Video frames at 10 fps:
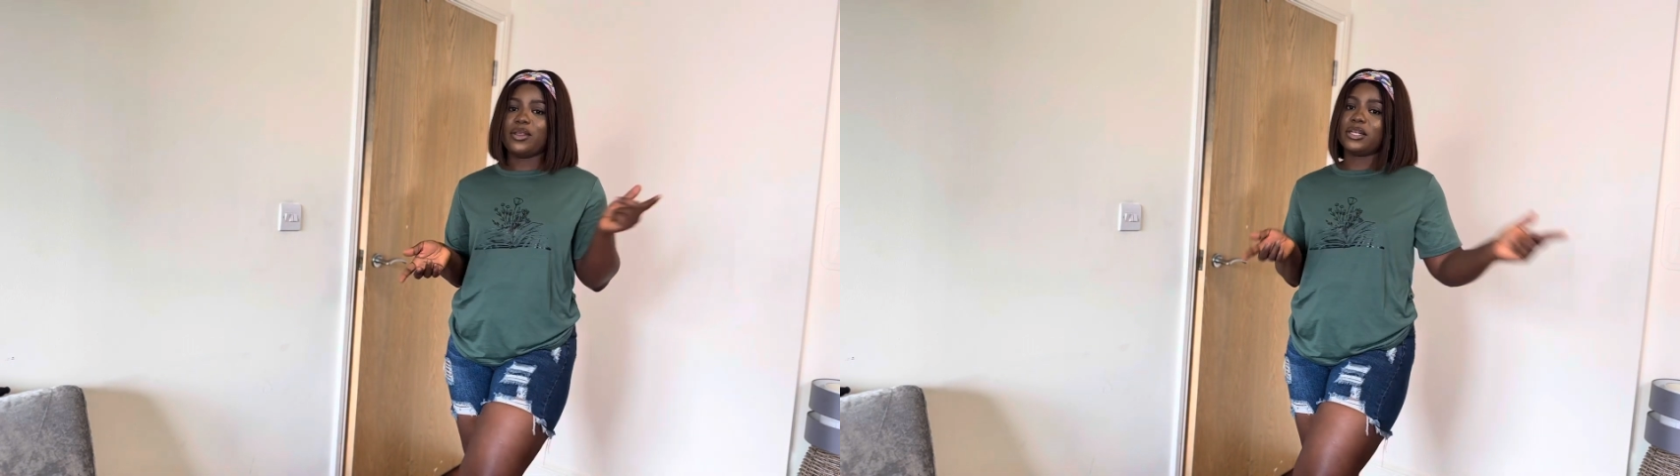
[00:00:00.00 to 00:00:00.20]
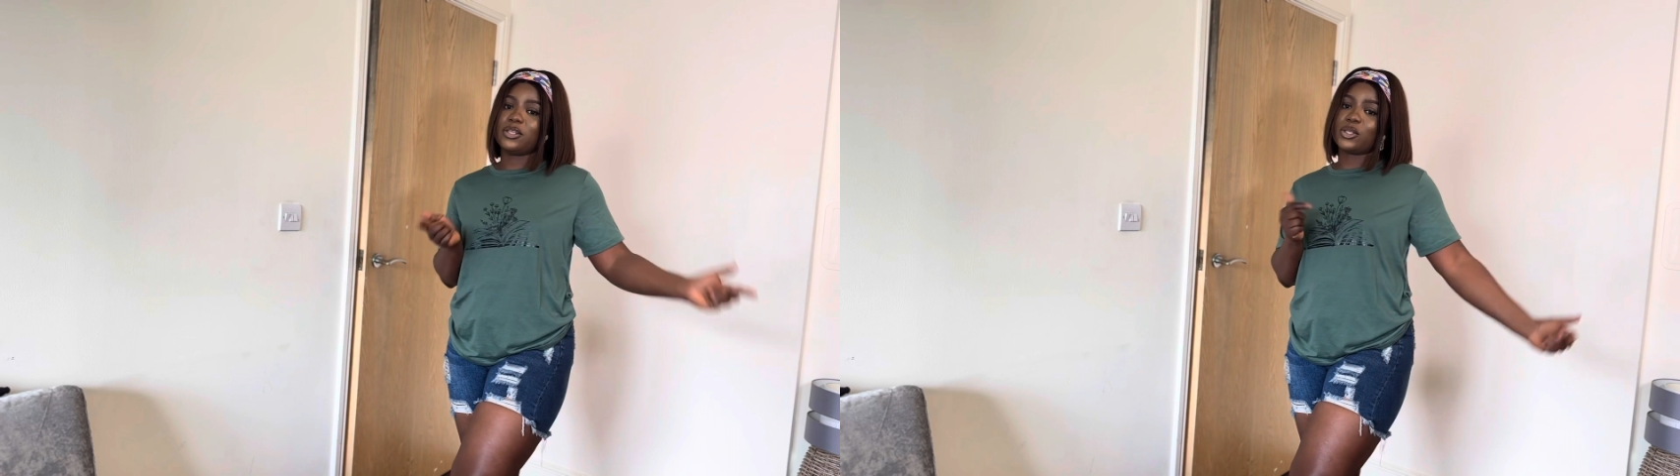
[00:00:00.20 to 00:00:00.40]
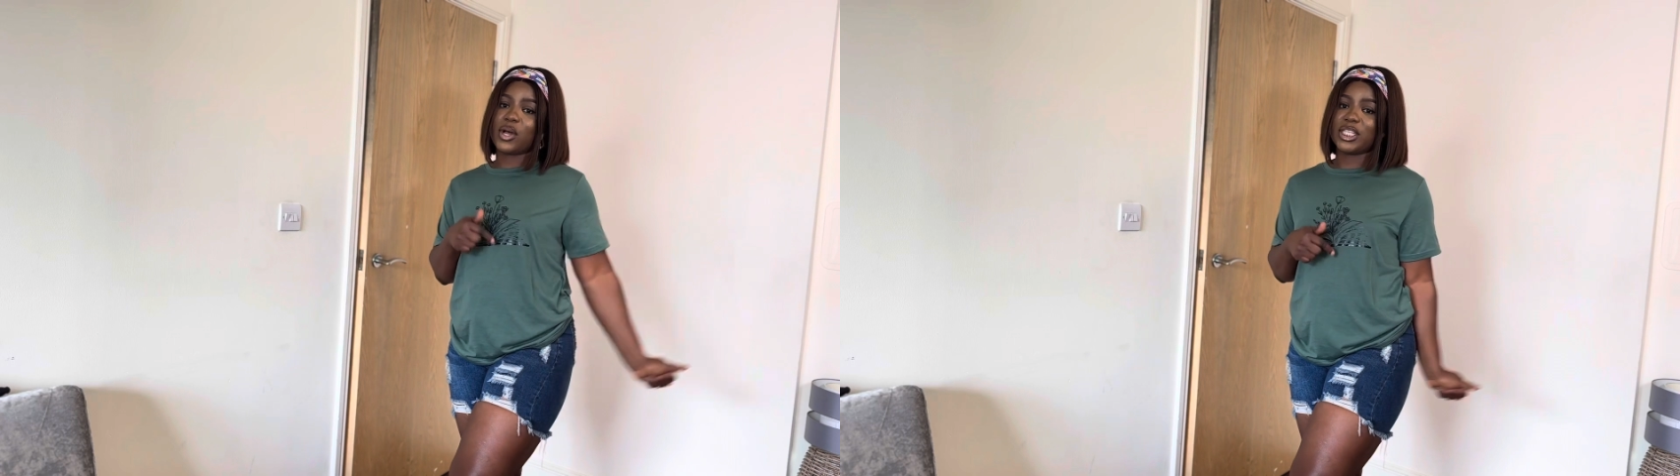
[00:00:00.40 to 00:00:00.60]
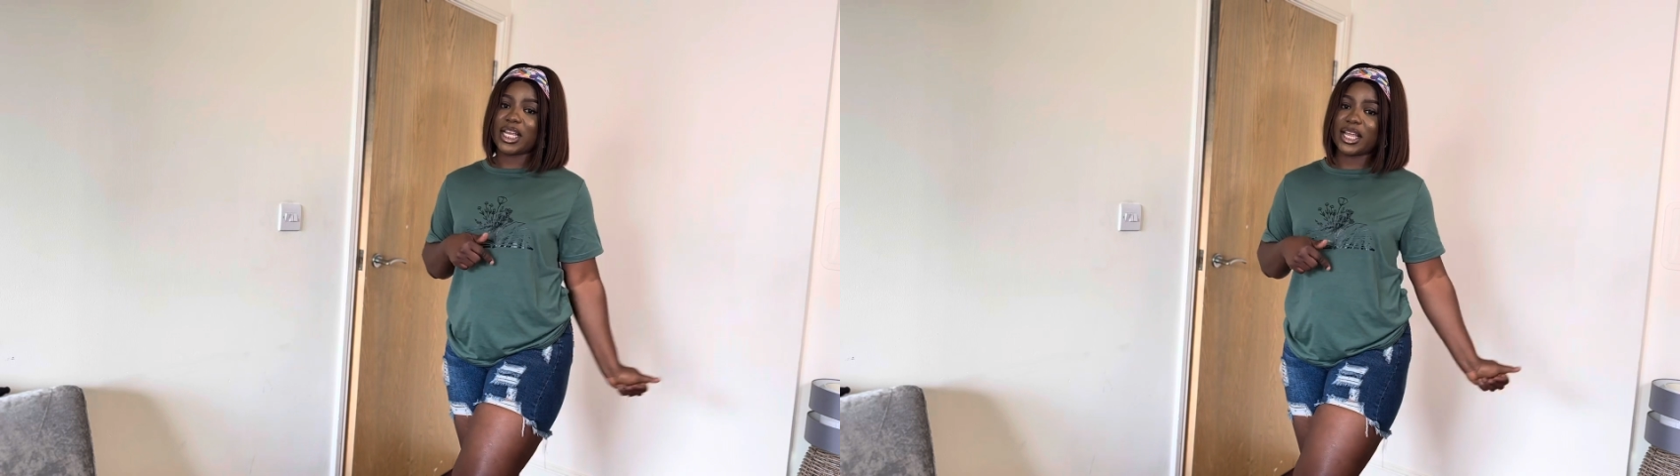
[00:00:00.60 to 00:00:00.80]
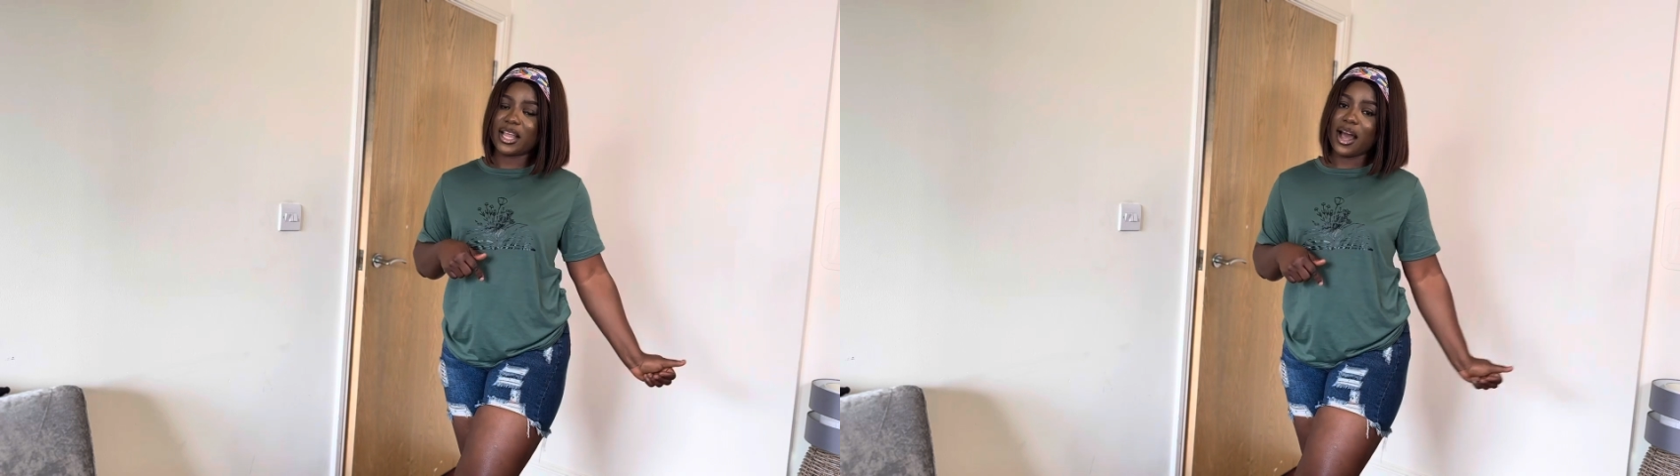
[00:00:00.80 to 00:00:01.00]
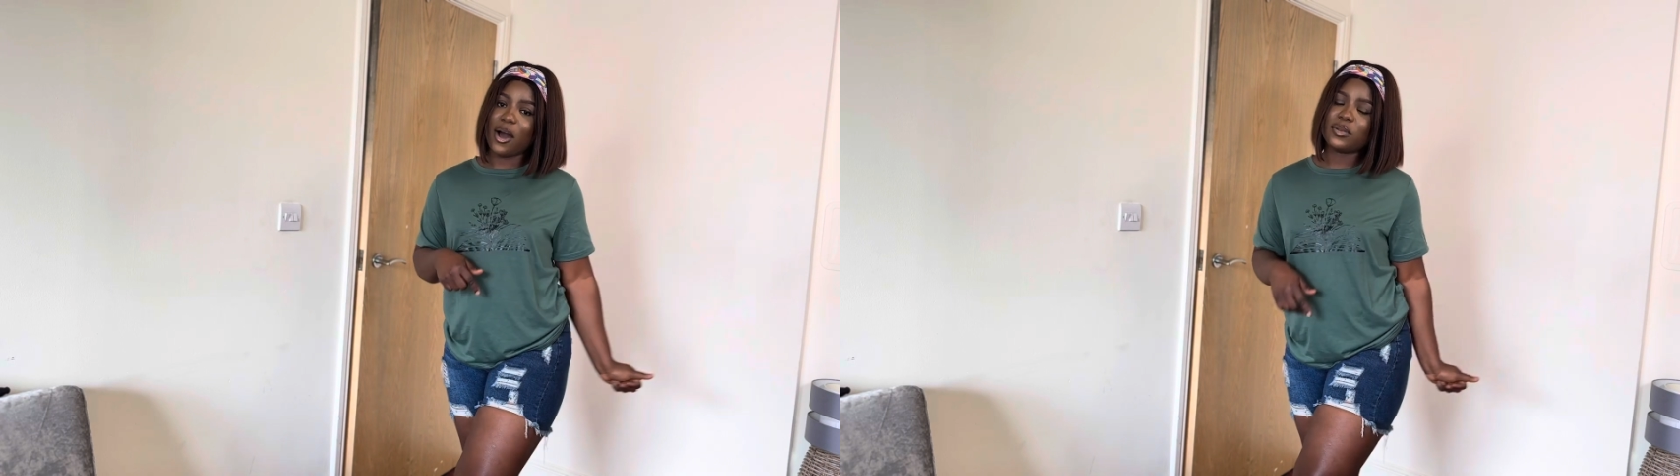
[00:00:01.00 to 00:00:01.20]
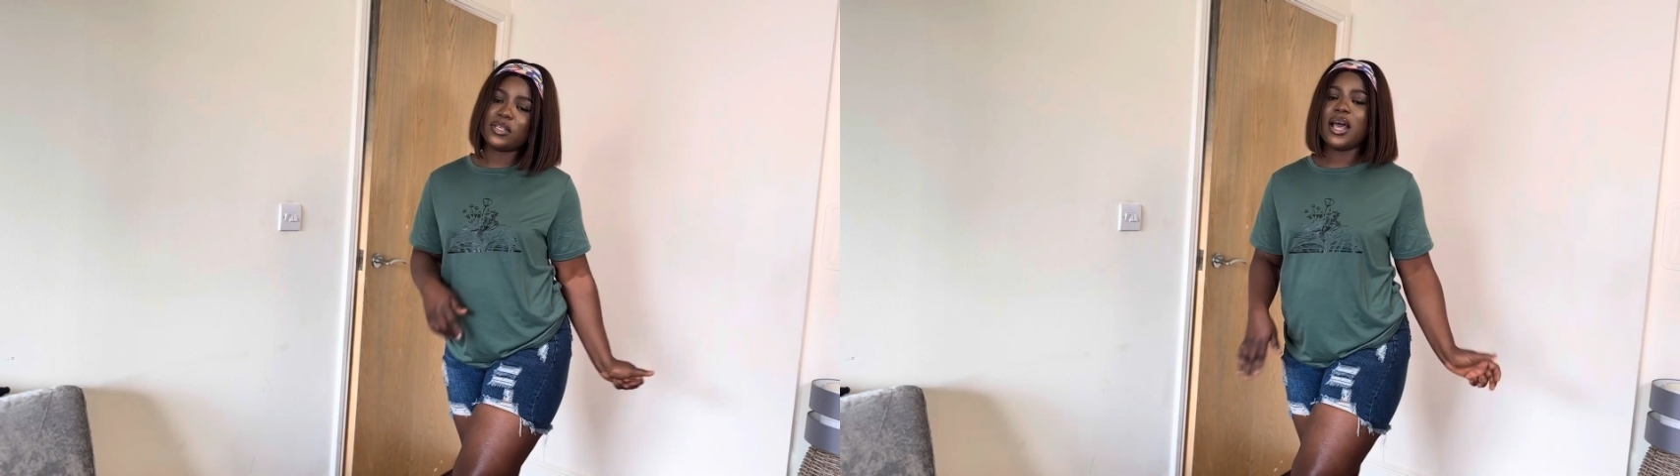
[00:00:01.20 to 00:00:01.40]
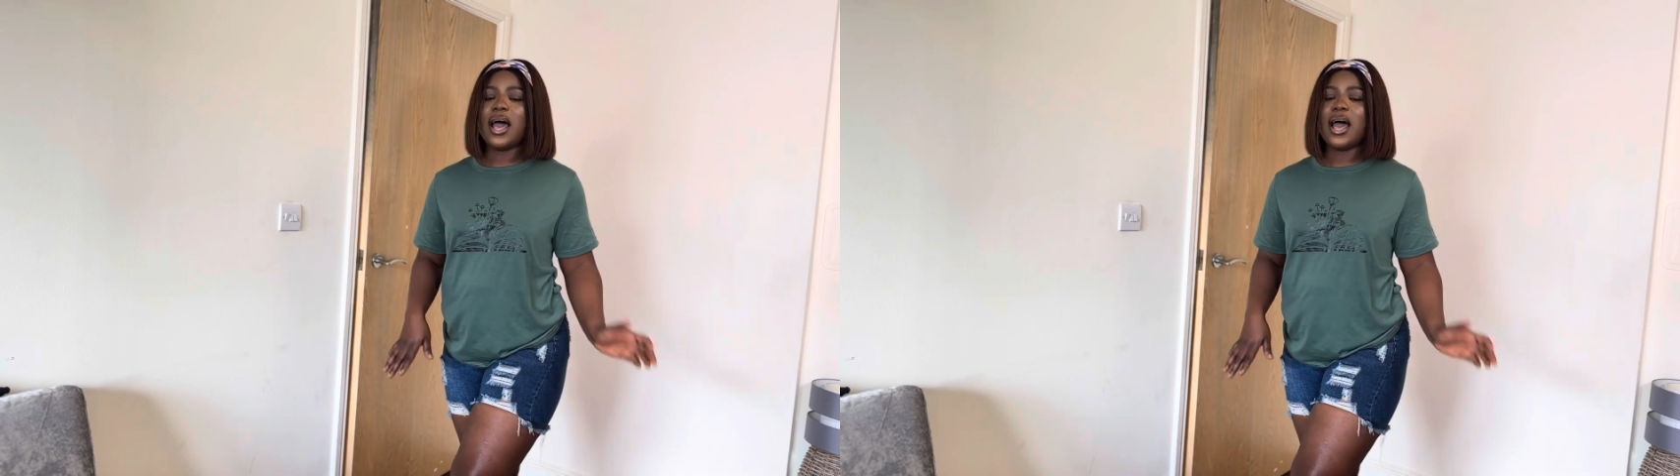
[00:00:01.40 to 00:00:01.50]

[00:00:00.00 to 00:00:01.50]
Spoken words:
you can just go and check it out